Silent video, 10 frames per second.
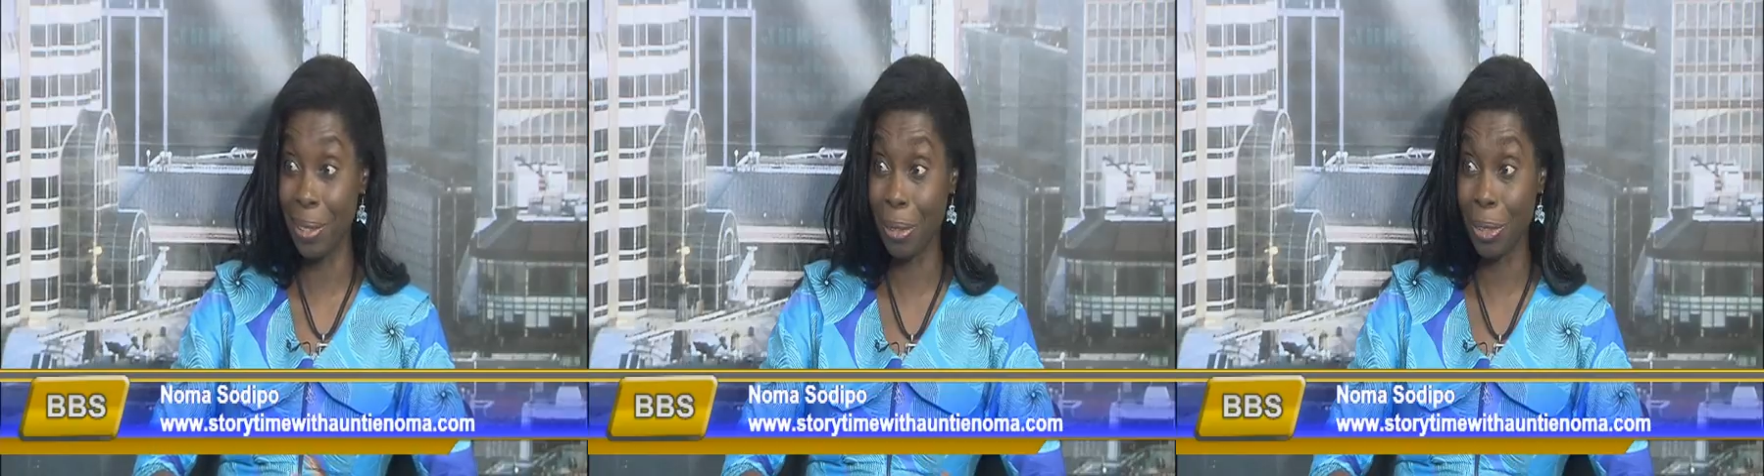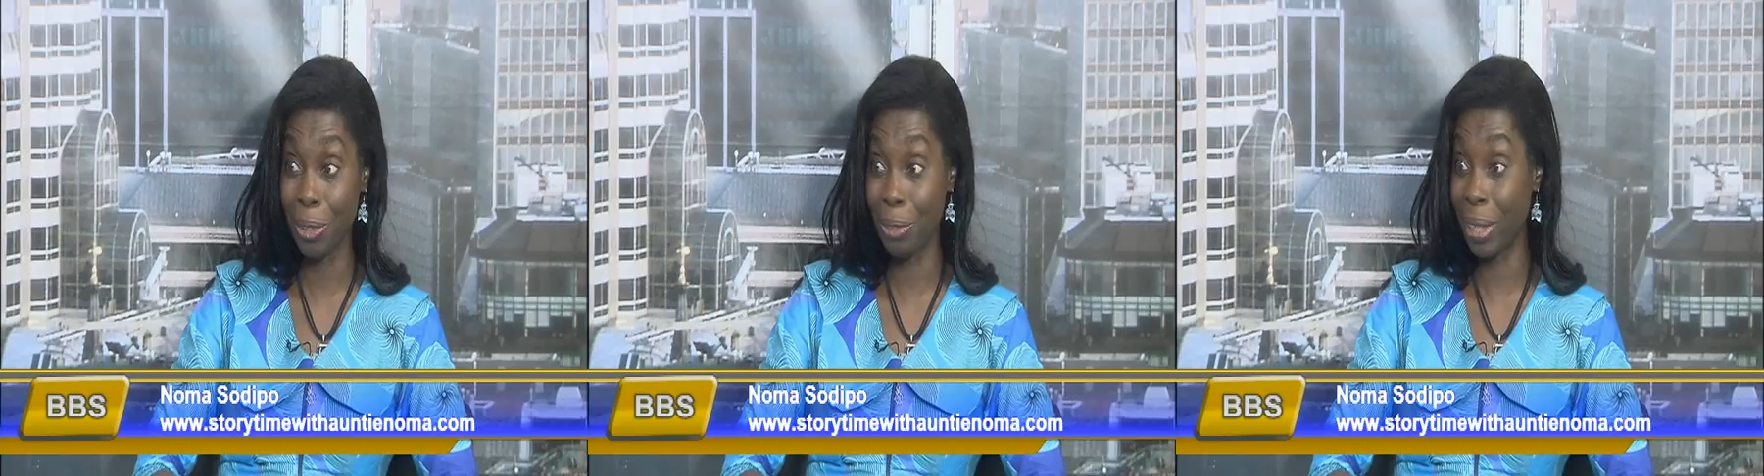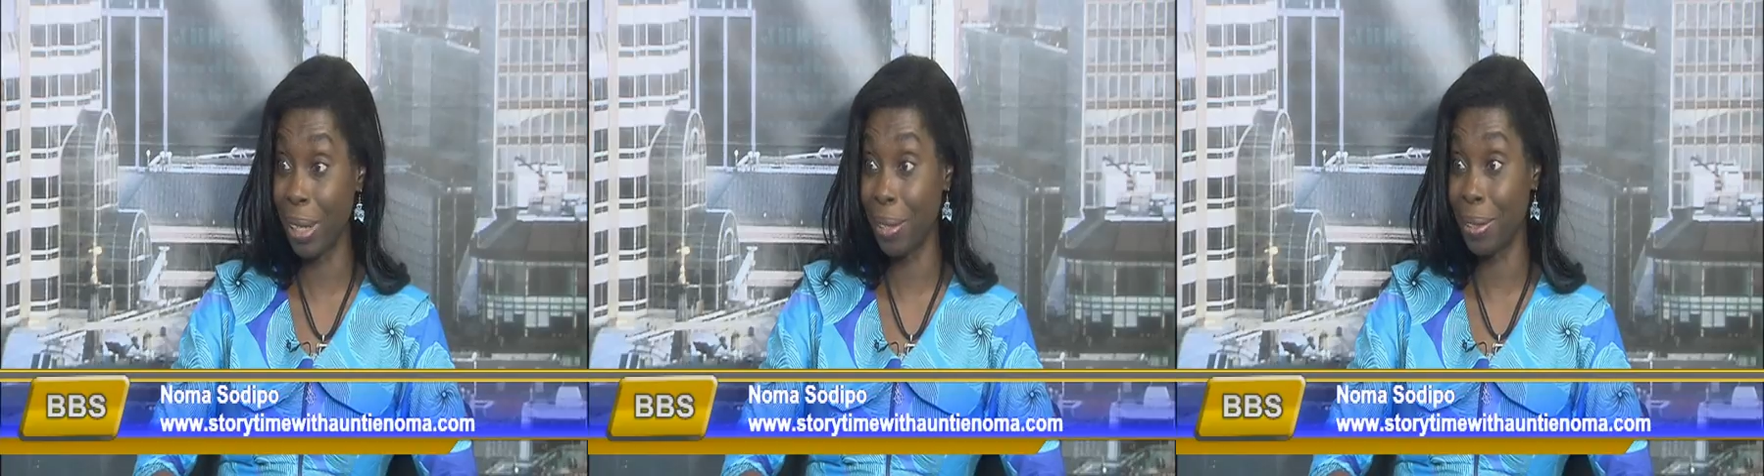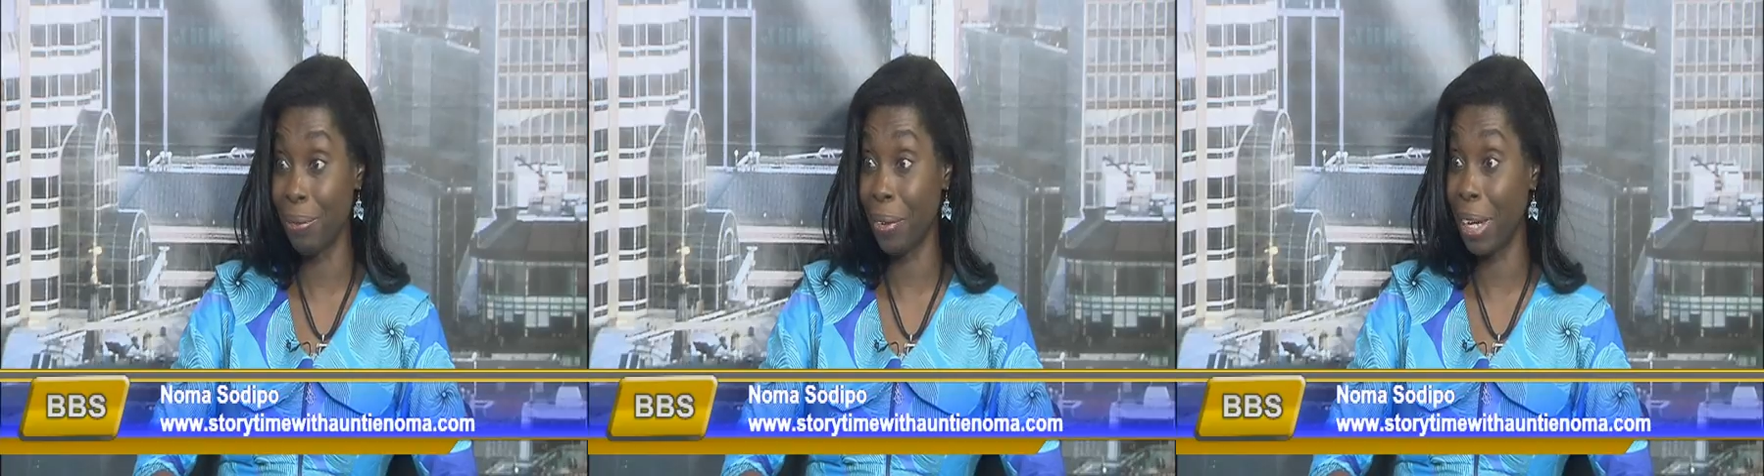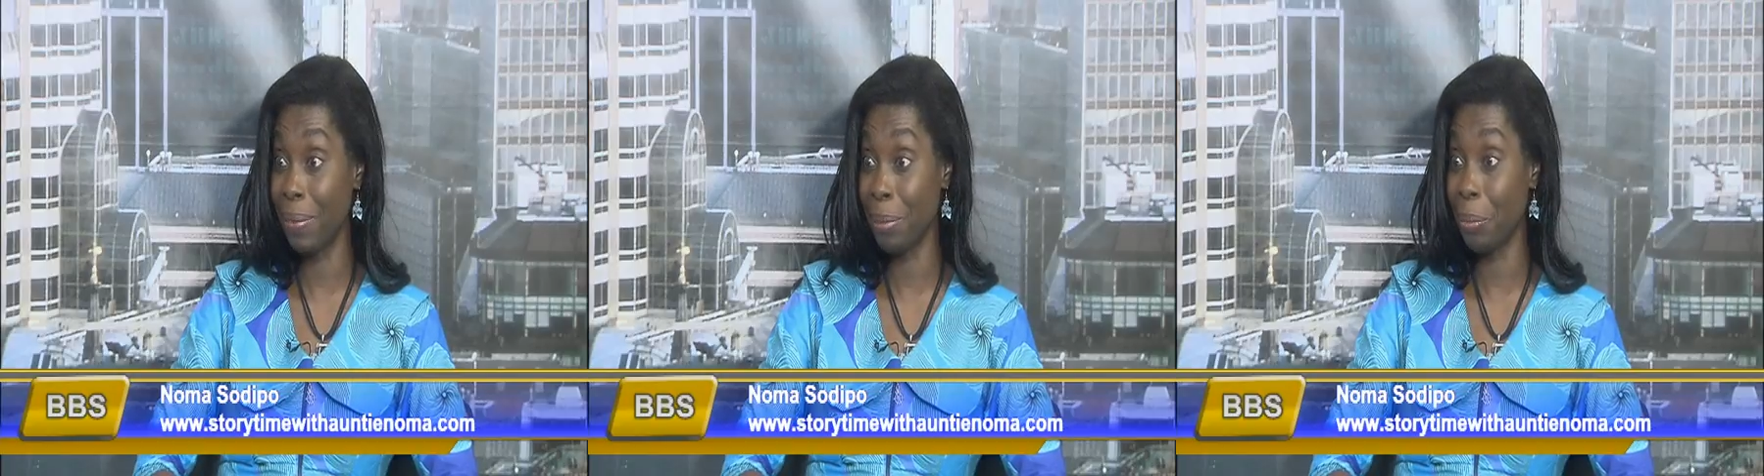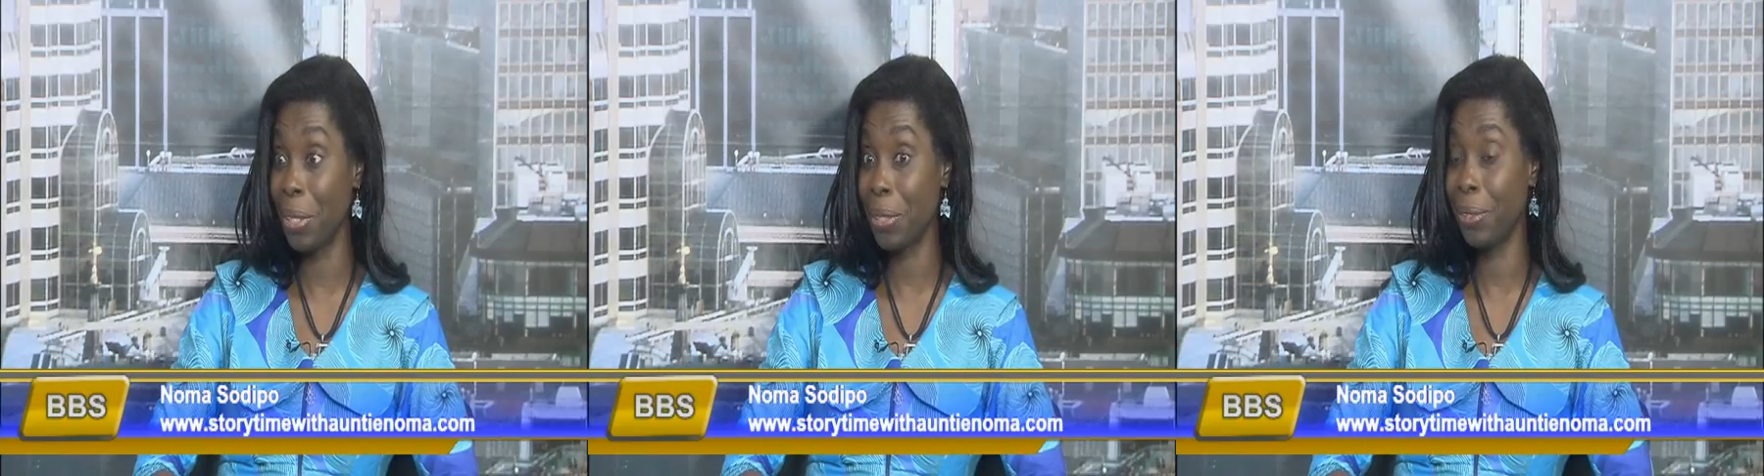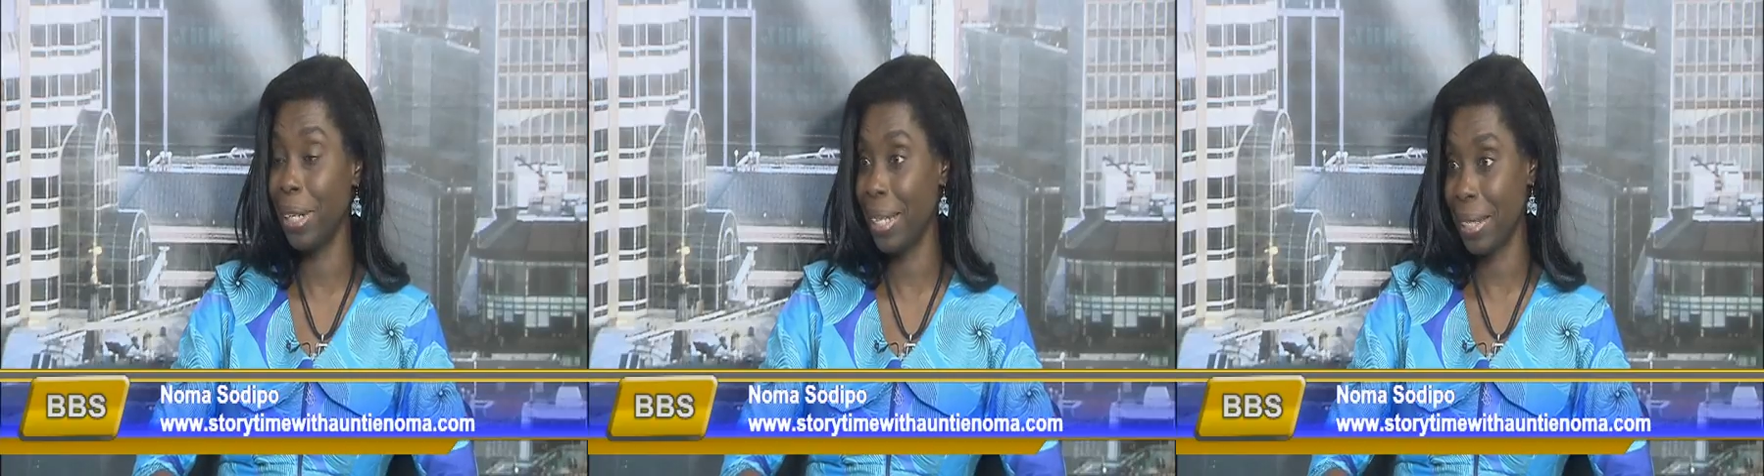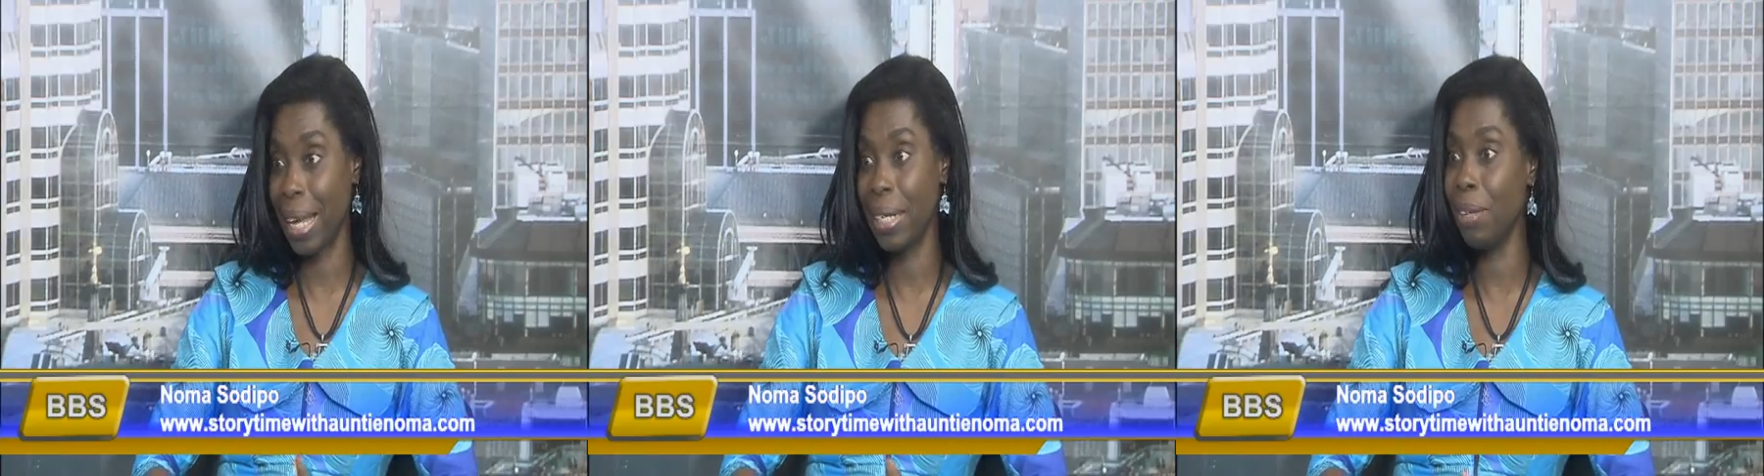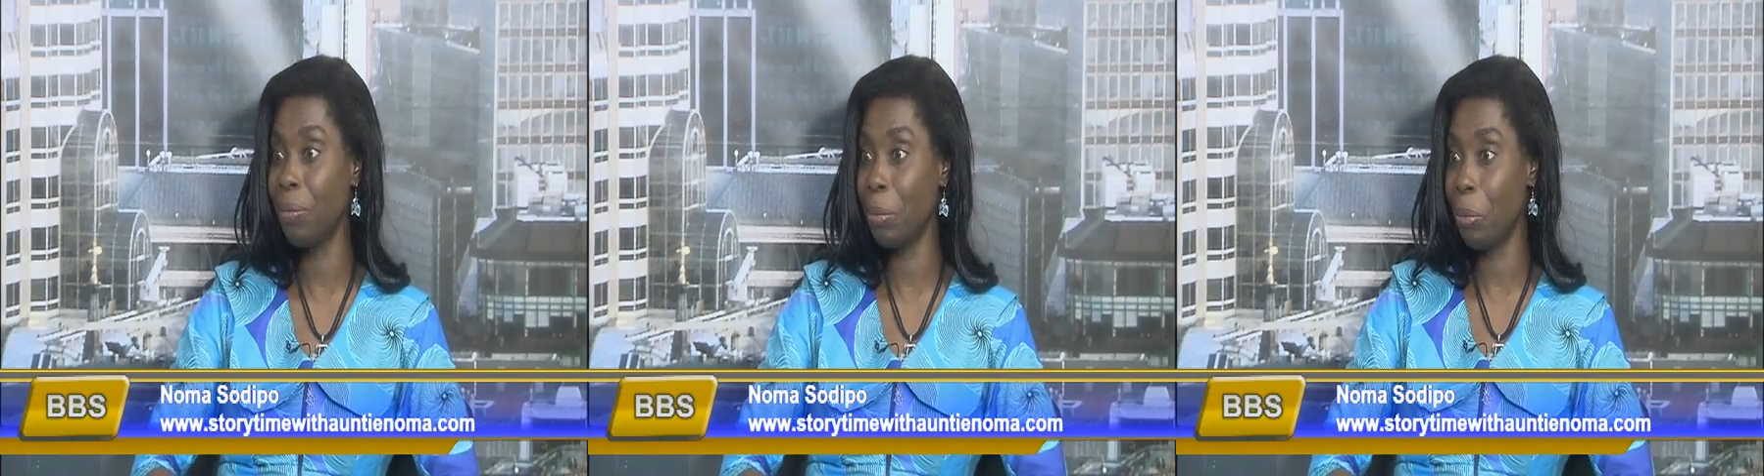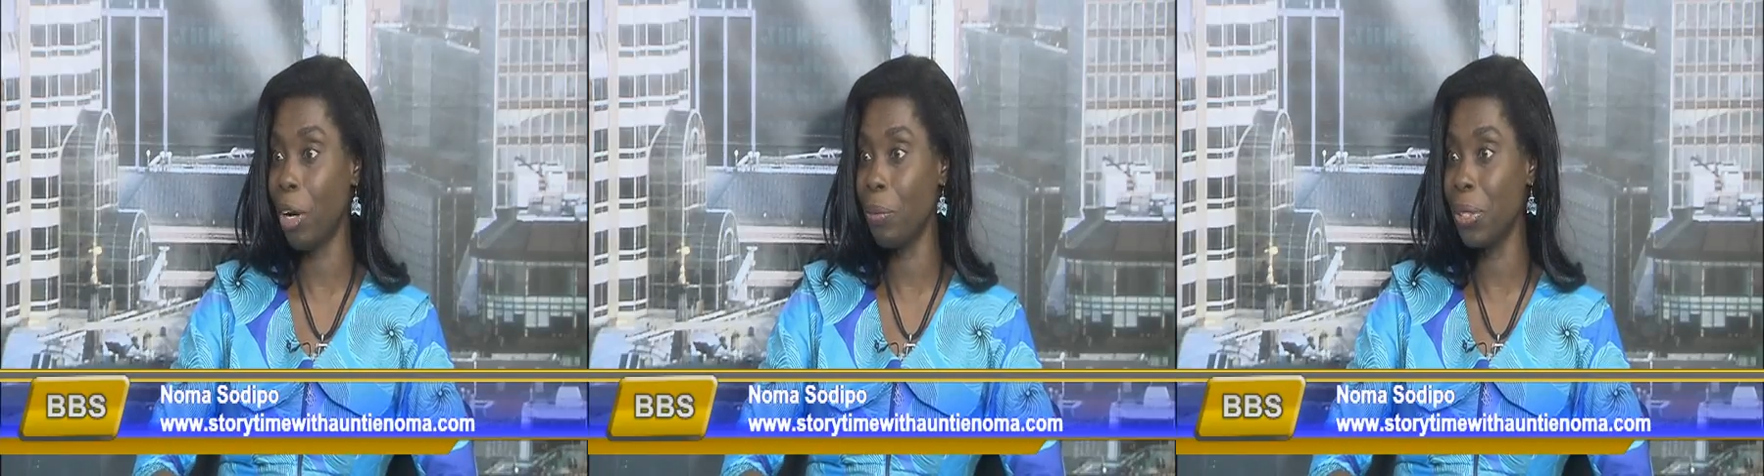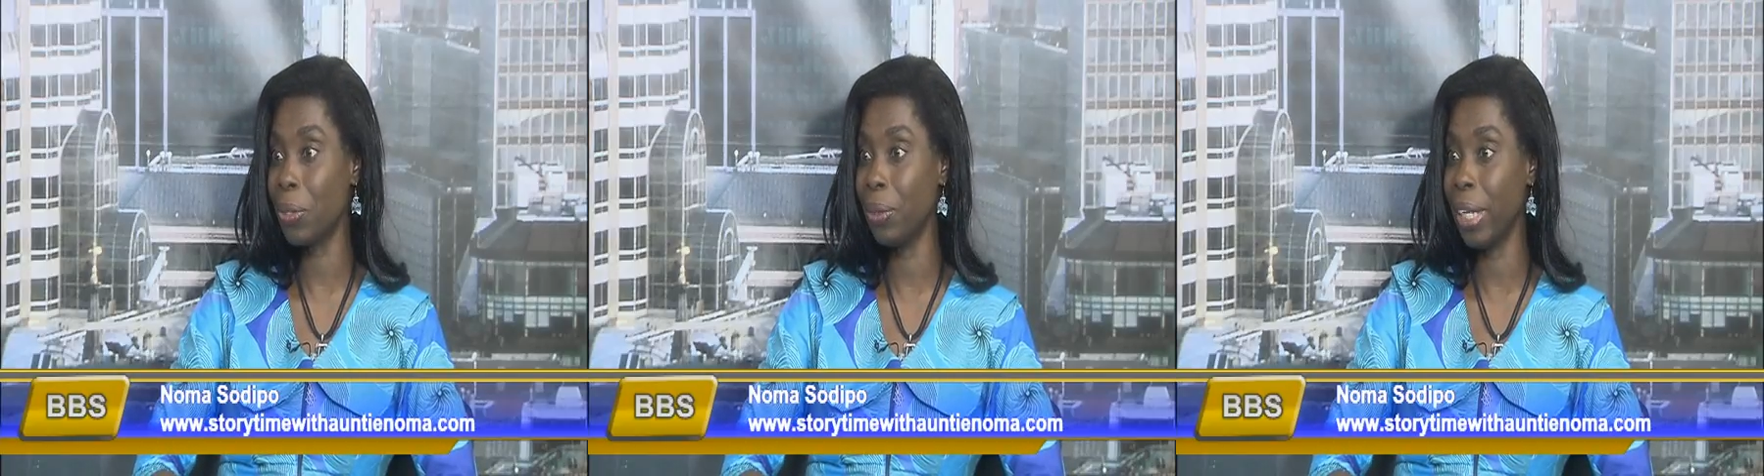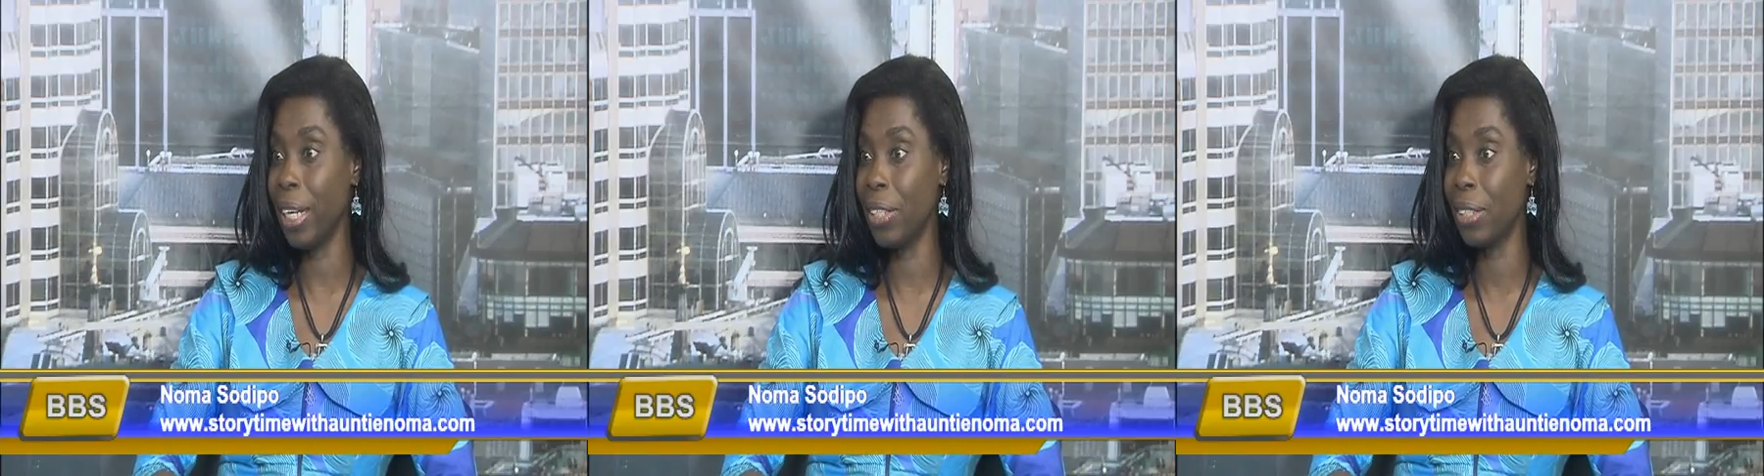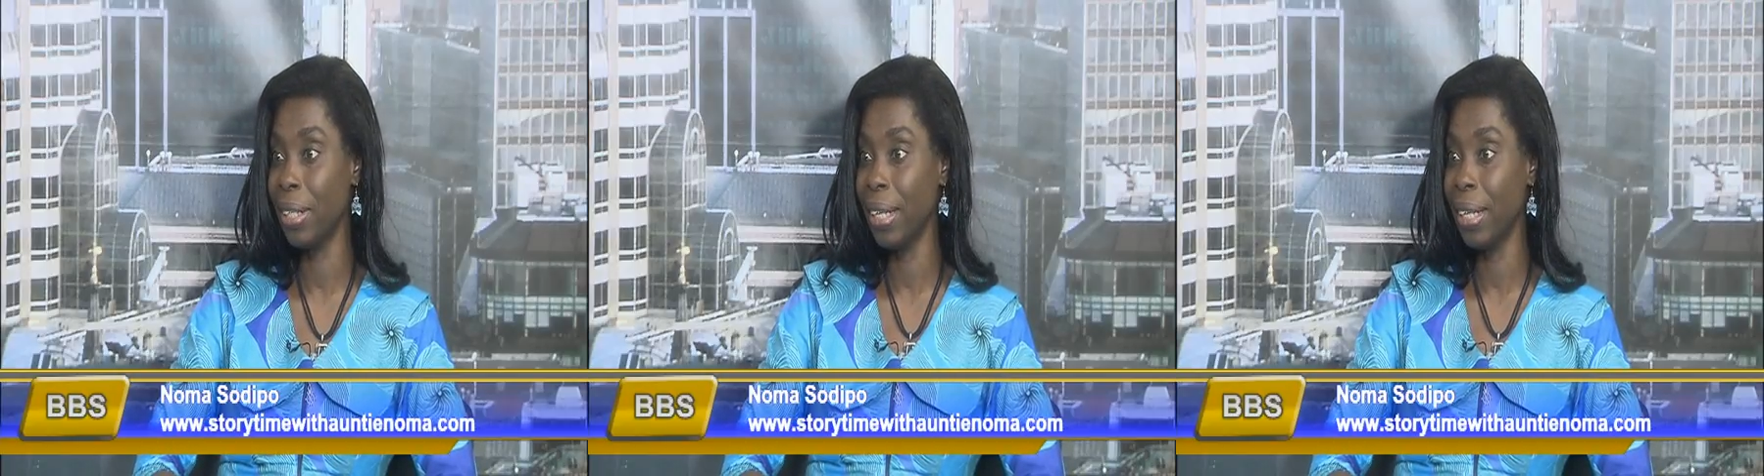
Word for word: young children under fives, the preschoolers, and even the primary school age.